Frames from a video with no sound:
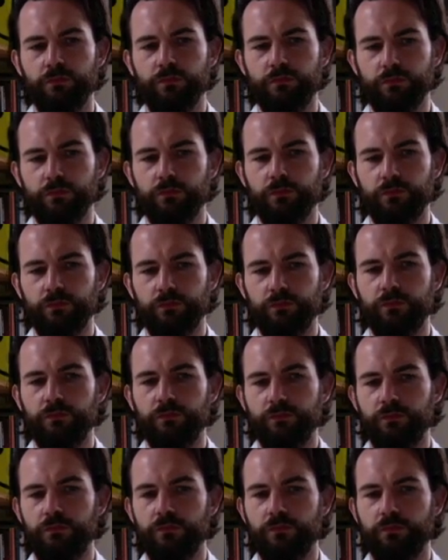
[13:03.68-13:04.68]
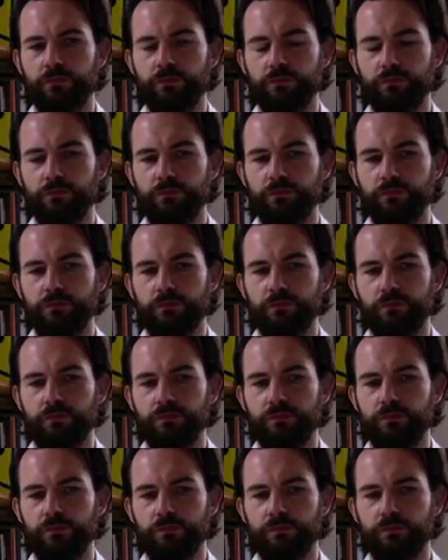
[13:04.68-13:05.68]

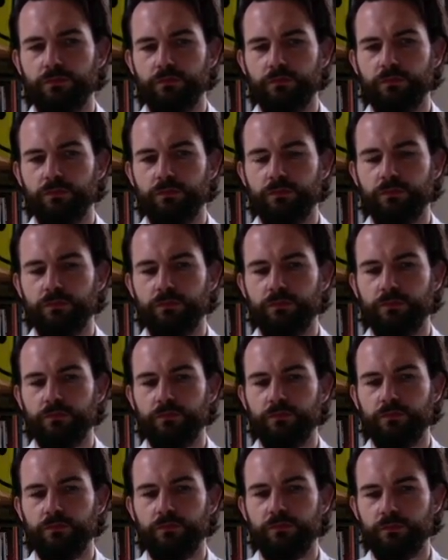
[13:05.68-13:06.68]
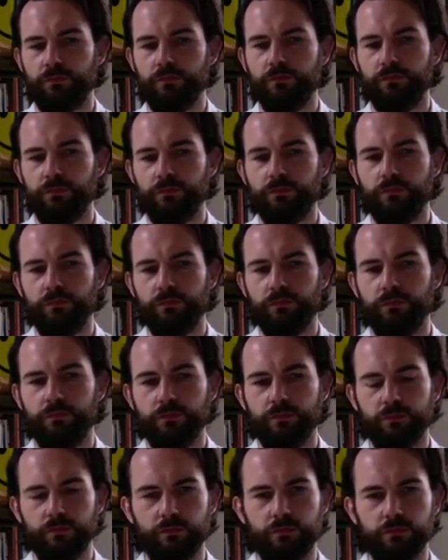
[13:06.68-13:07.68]

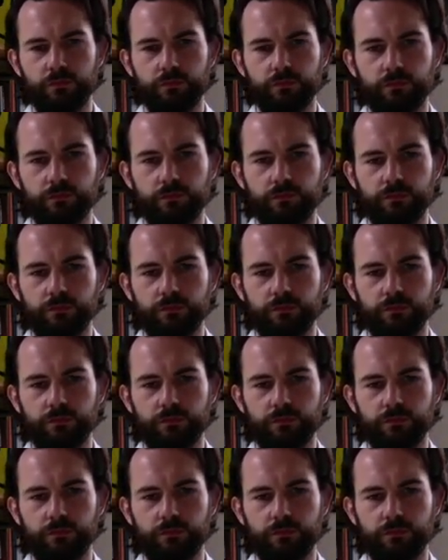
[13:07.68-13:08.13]
(silent)